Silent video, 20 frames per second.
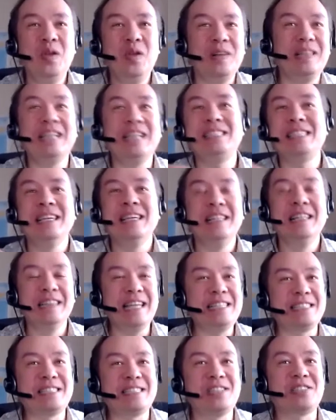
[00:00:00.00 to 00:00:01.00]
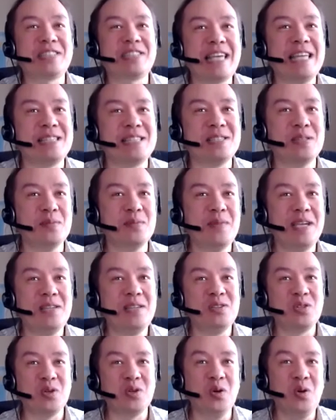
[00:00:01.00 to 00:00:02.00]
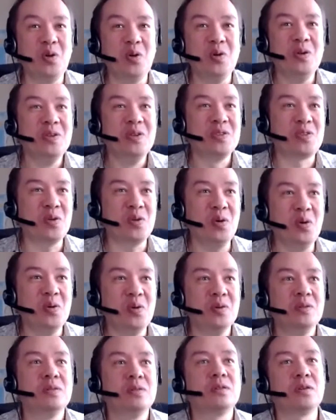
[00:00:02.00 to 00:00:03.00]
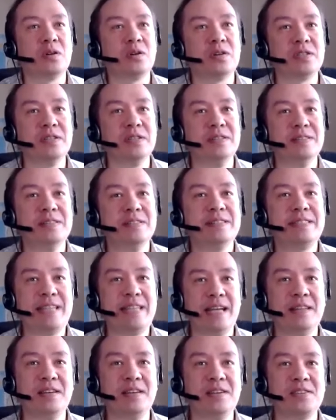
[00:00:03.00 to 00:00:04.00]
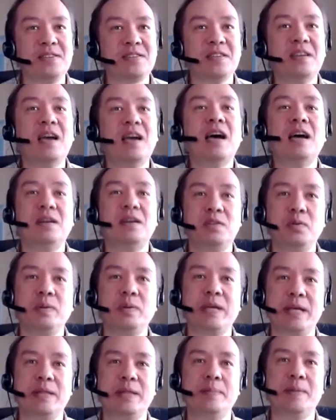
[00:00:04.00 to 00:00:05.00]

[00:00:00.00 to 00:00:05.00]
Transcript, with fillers: let's let's just get to the main show so gordon tell us how do we get the